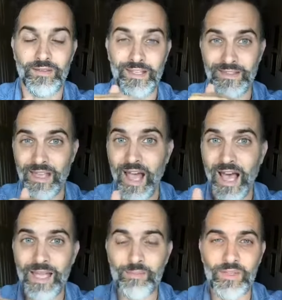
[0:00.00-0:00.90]
the
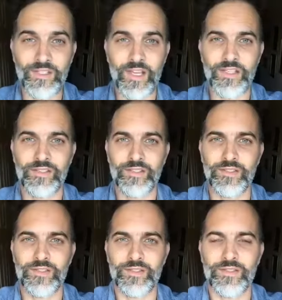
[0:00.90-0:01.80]
timeless
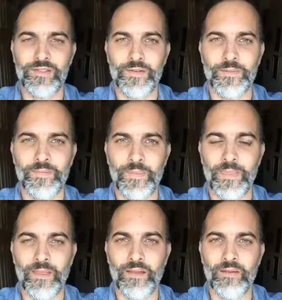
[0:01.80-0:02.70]
essence
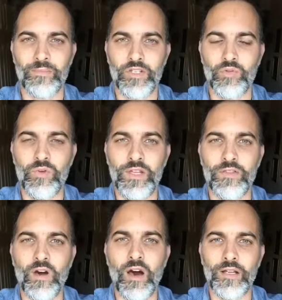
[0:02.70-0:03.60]
between
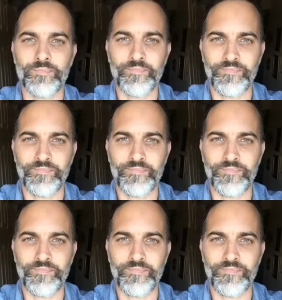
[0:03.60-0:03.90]
thought.